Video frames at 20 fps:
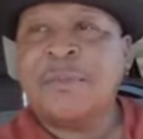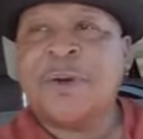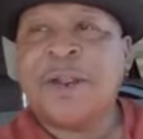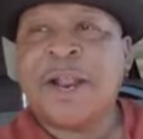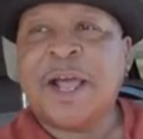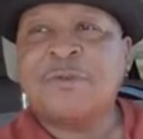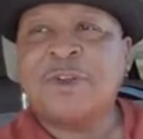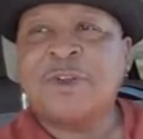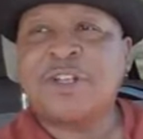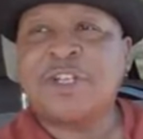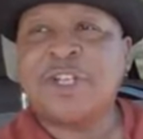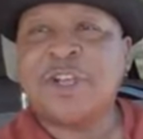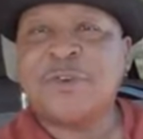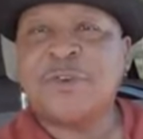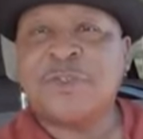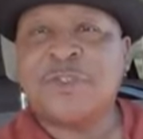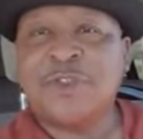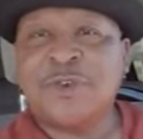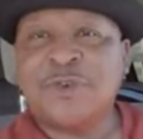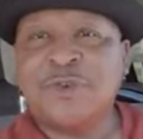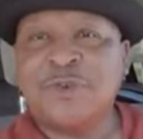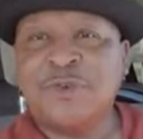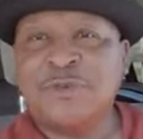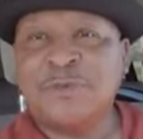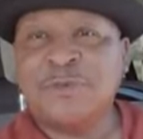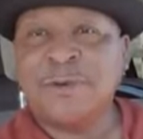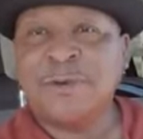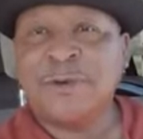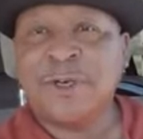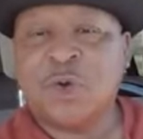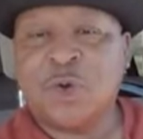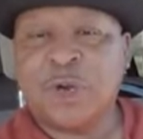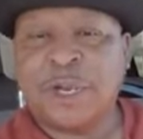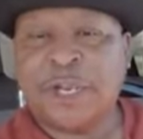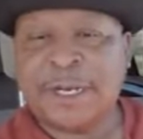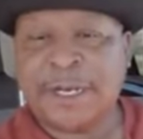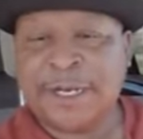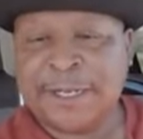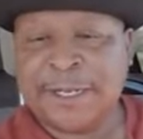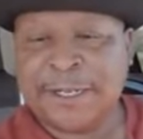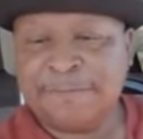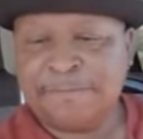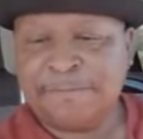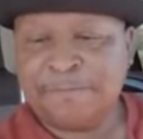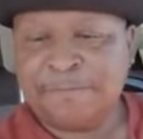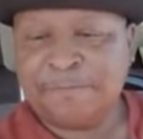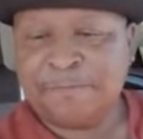But I want to share with you quickly